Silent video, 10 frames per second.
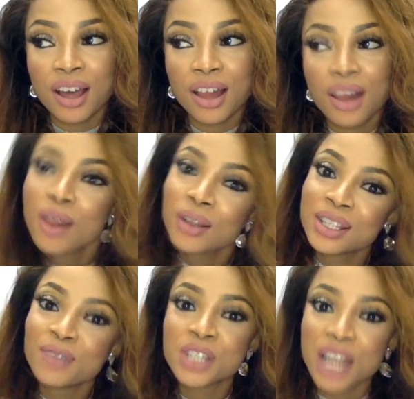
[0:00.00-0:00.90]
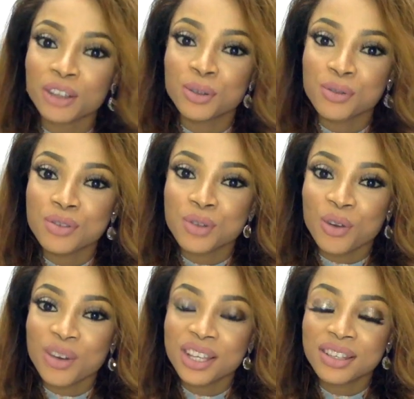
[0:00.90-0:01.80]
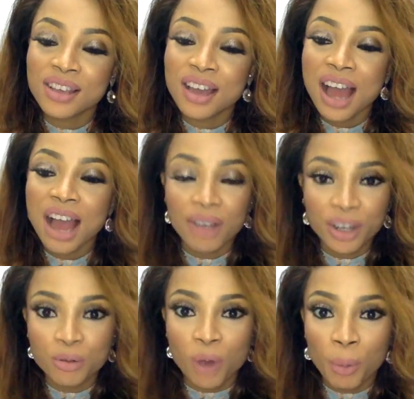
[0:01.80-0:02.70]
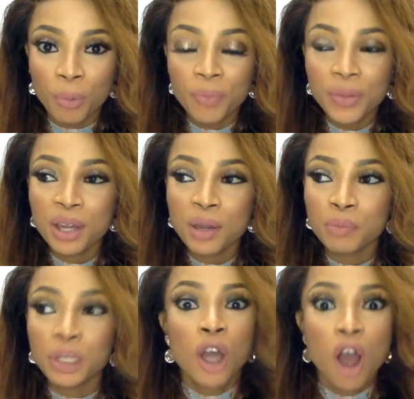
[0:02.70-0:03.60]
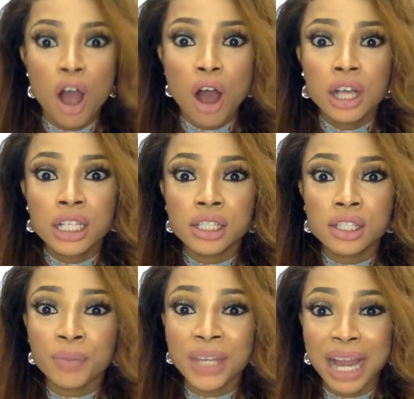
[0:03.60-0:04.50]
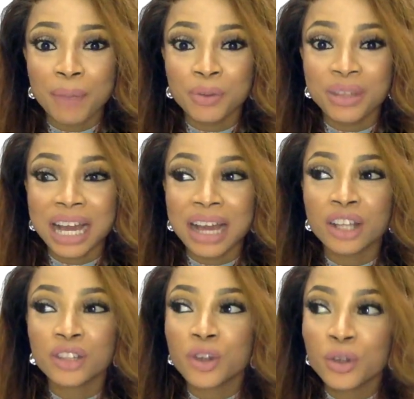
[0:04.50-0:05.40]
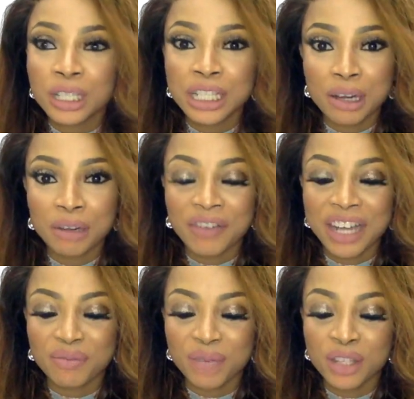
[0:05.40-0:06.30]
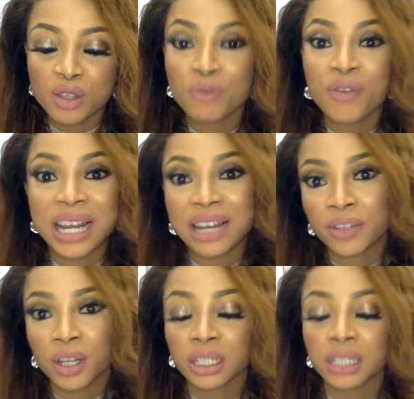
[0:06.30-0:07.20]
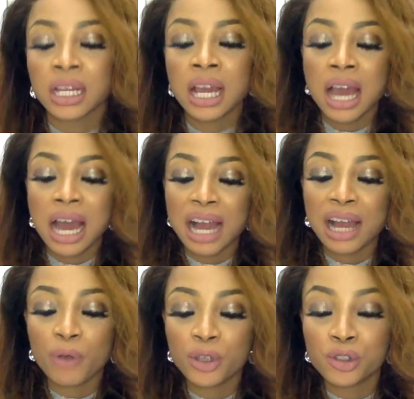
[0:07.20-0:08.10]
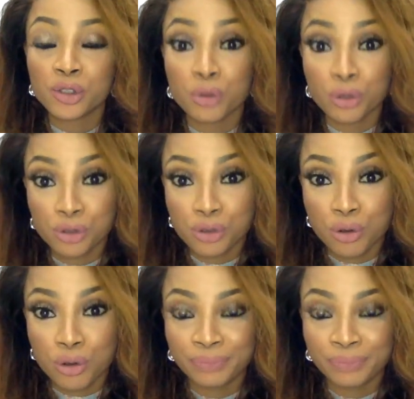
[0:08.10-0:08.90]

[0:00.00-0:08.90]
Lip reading: lots of childhood stories, how I grew up, because something happened that totally terrified me. So before I left London, I went into a store